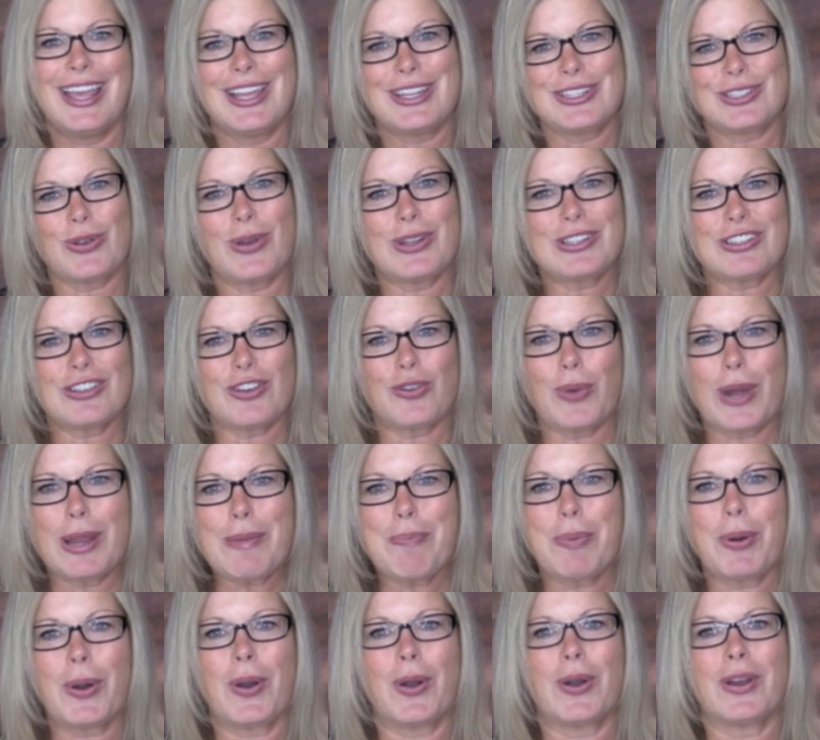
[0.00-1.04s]
So it's a great
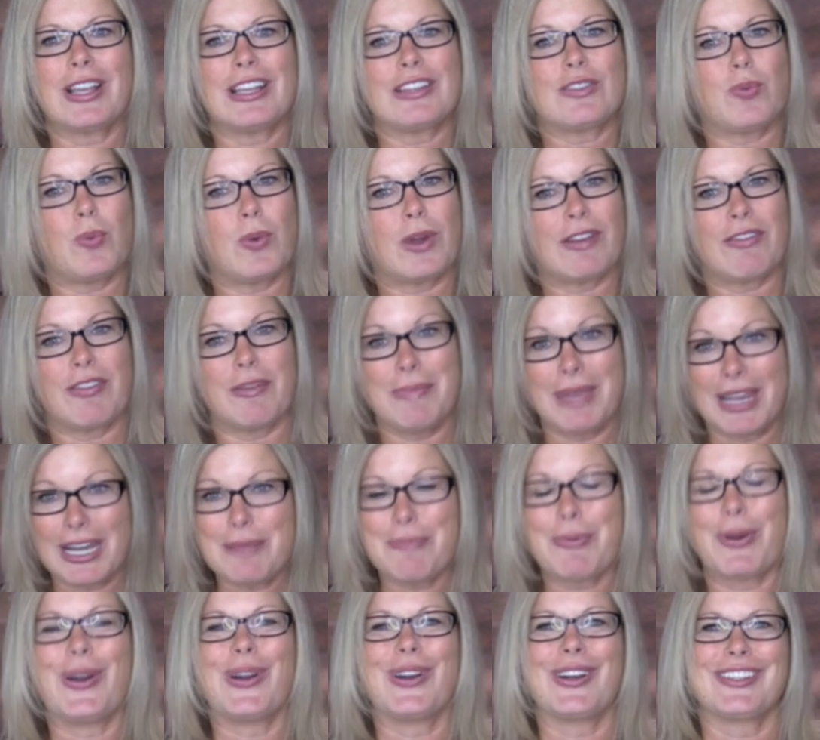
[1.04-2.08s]
perk. It's one of the many
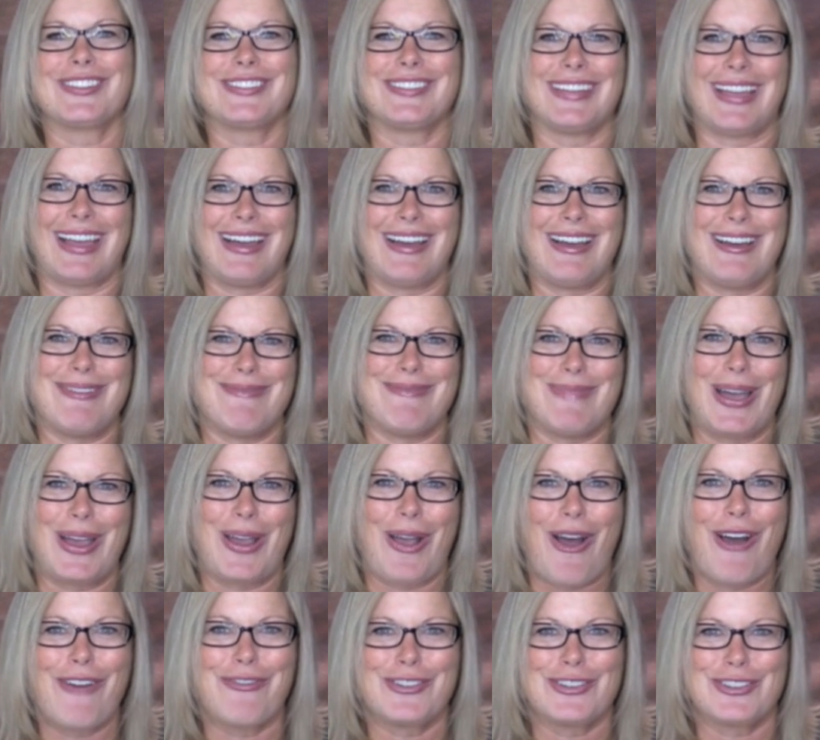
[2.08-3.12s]
perks um, I
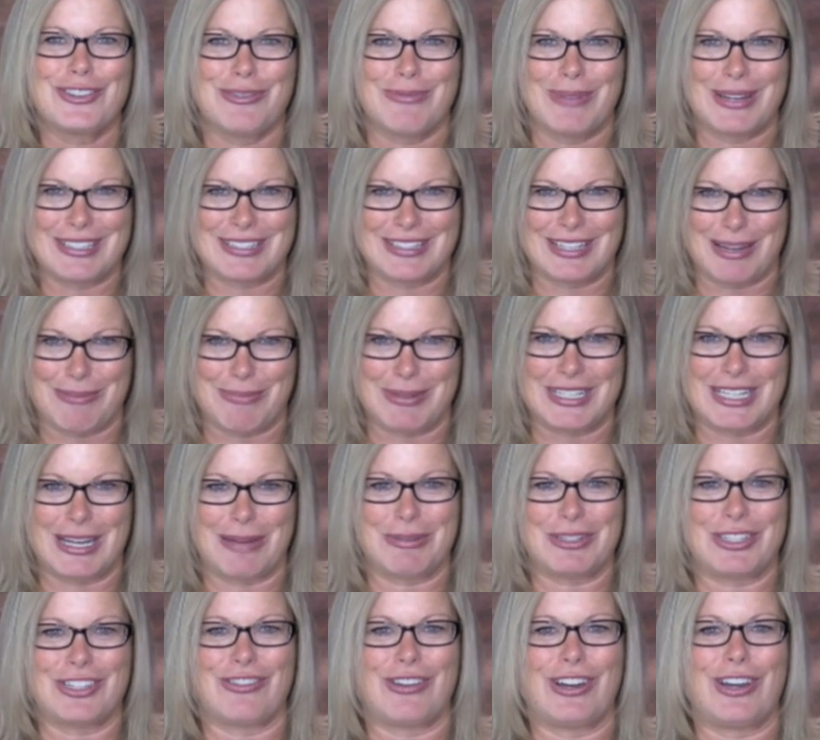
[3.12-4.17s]
offer to my Stampin'
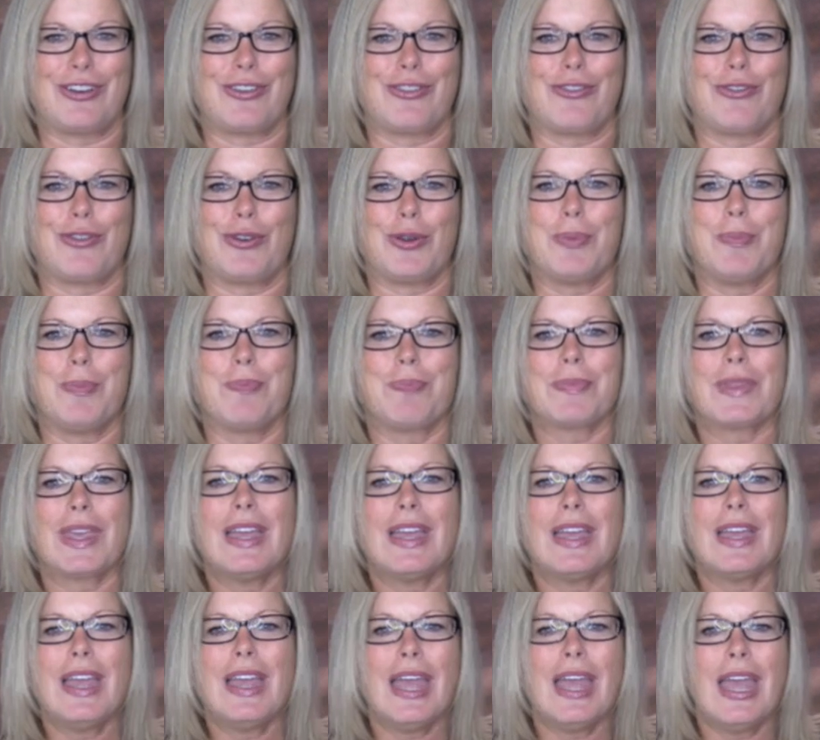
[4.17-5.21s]
Demonstrator group.
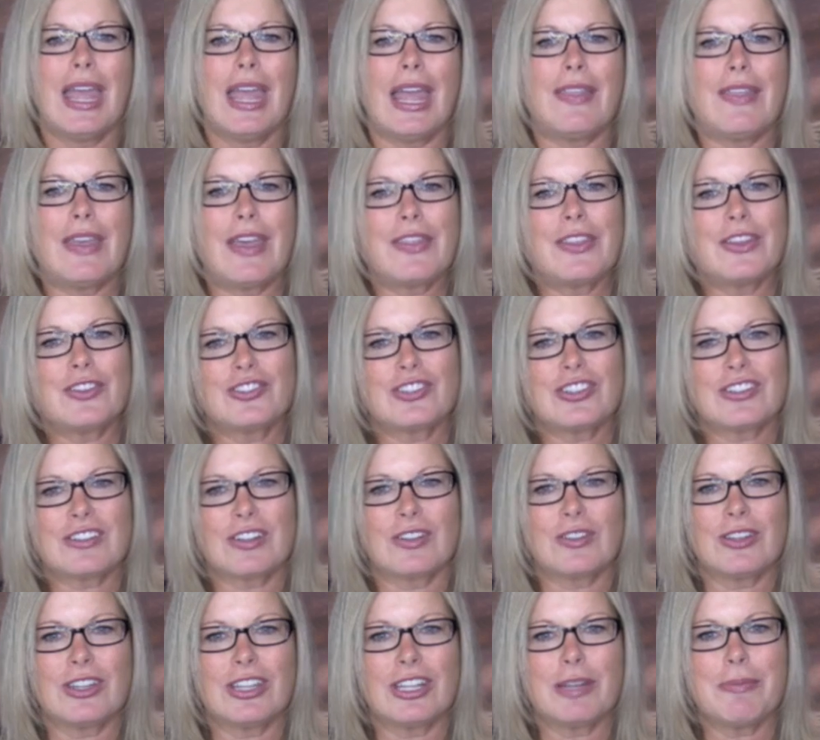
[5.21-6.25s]
And then there's just a
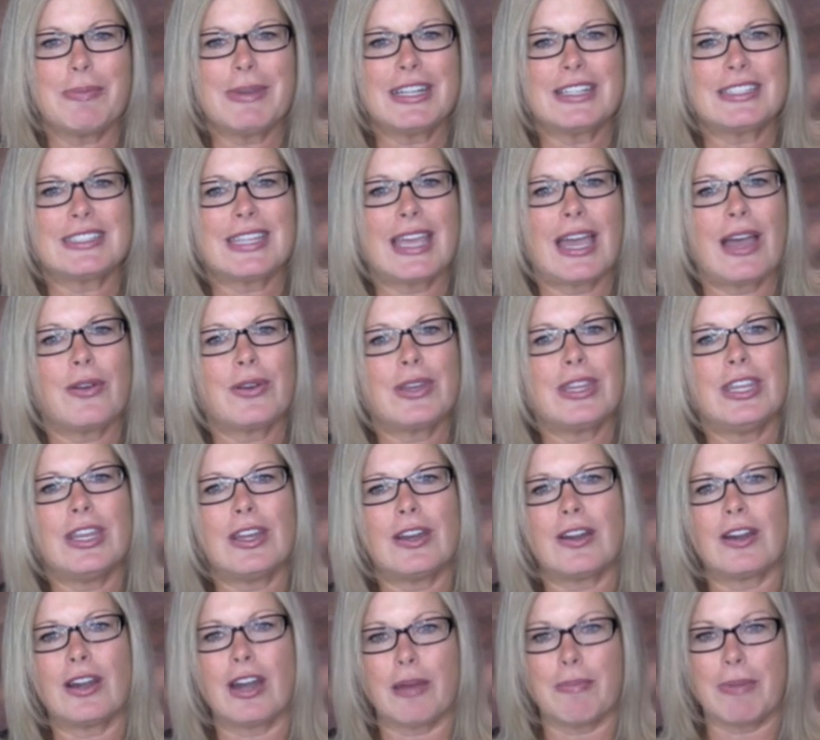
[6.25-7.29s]
little bit down
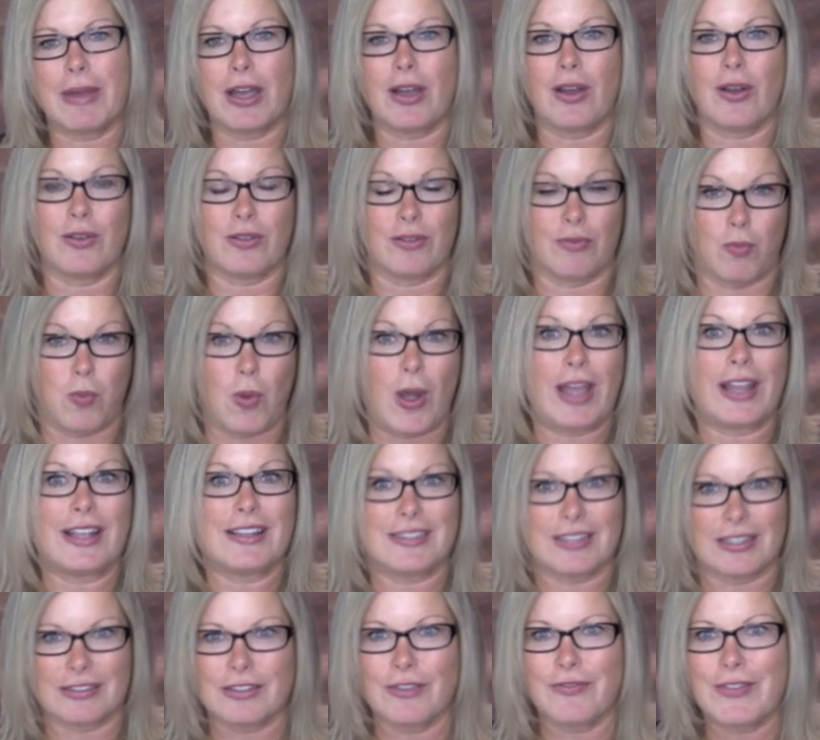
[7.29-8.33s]
here about why
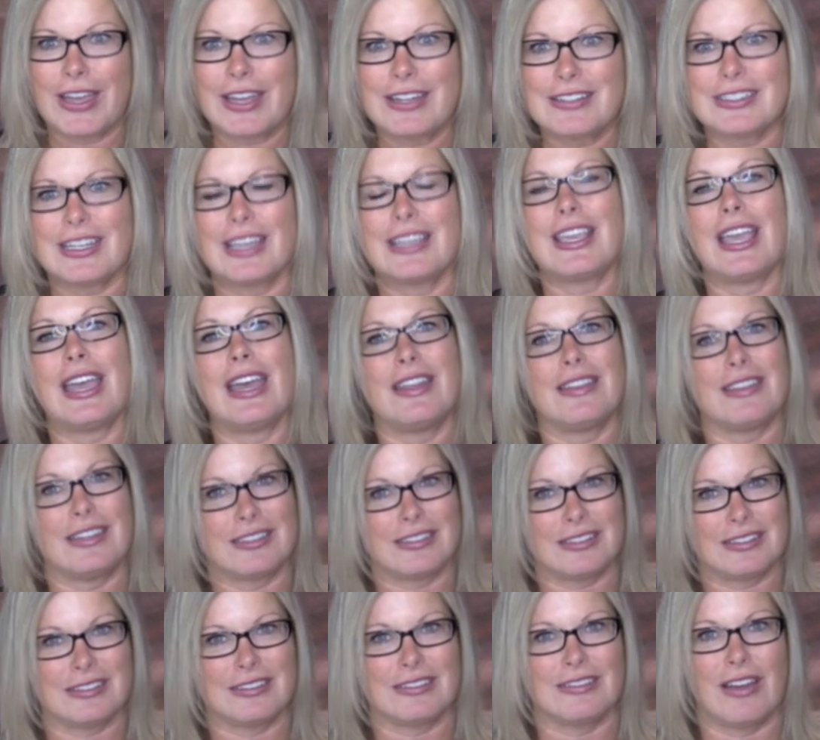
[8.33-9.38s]
it says event. Again,
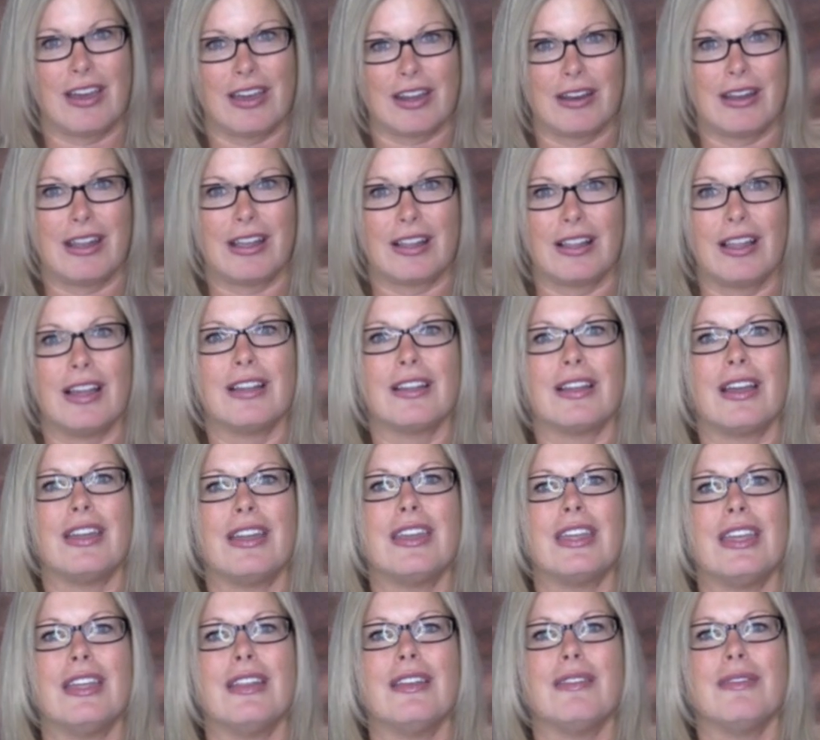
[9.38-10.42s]
this is not a, a, an
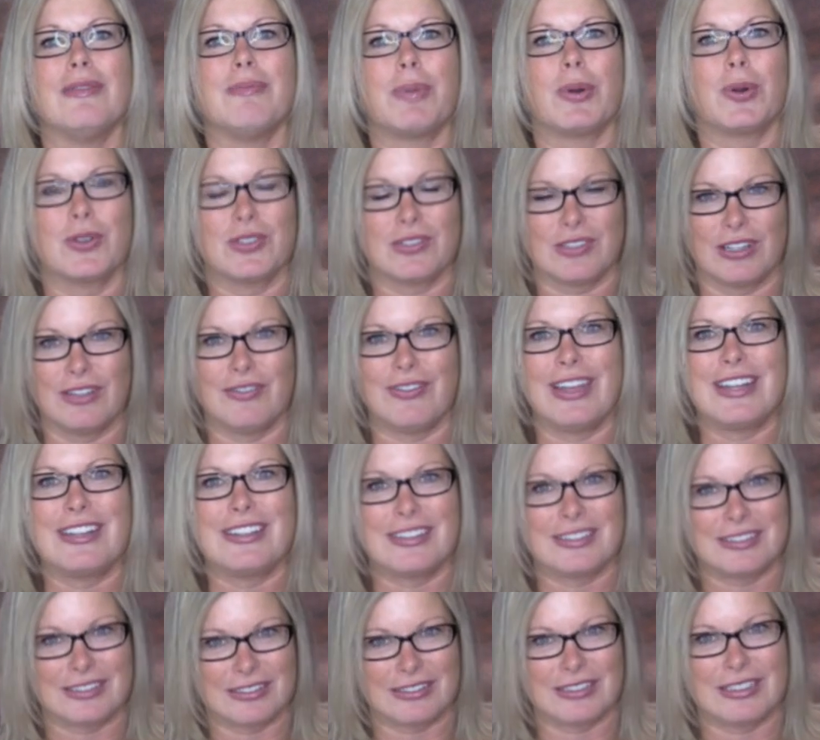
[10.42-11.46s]
in-person event.
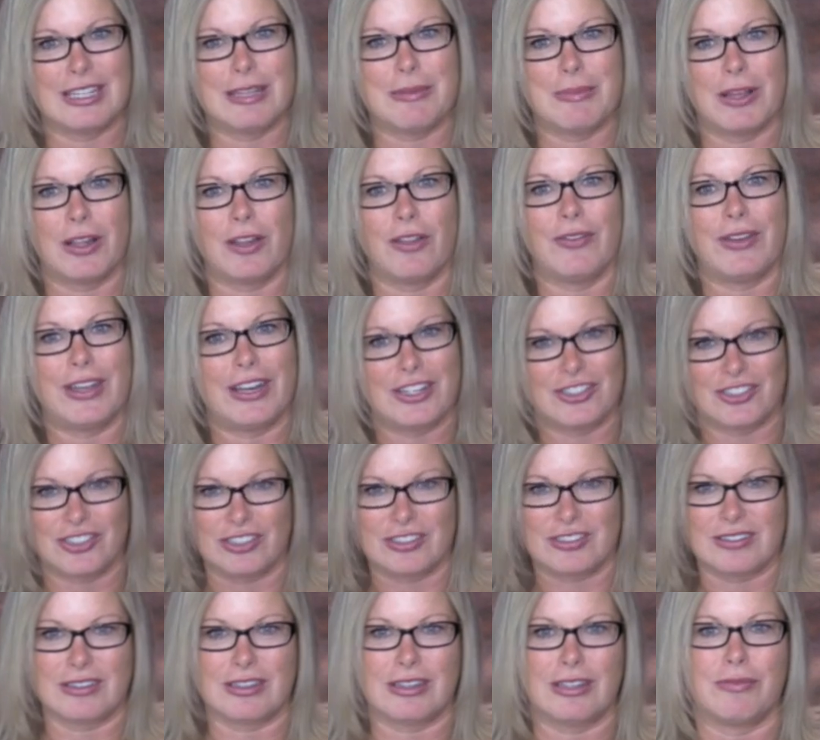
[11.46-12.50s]
This is an email event. It
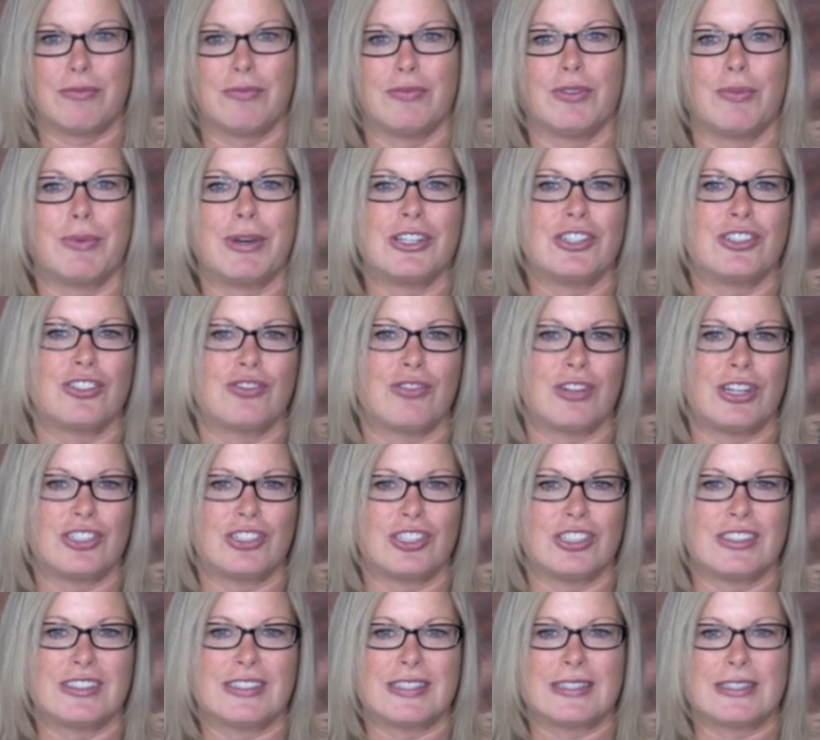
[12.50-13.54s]
just, the, the
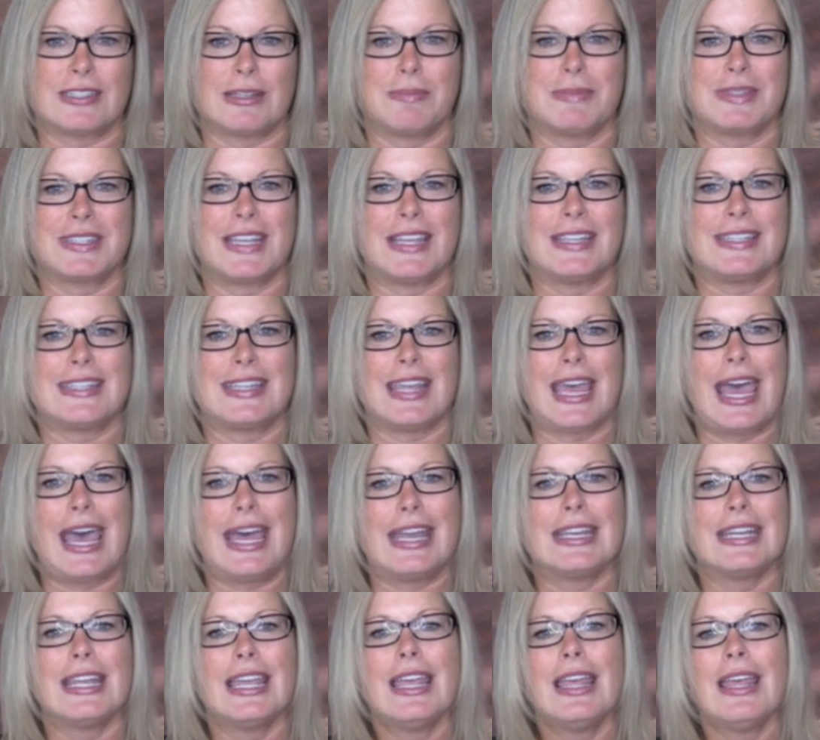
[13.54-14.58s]
registration system says
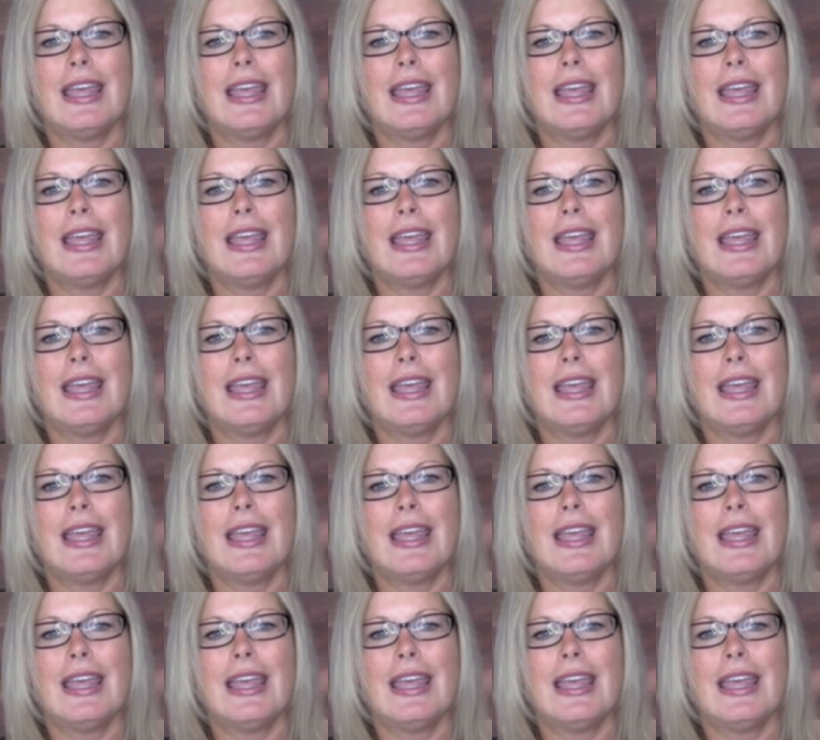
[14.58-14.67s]
that.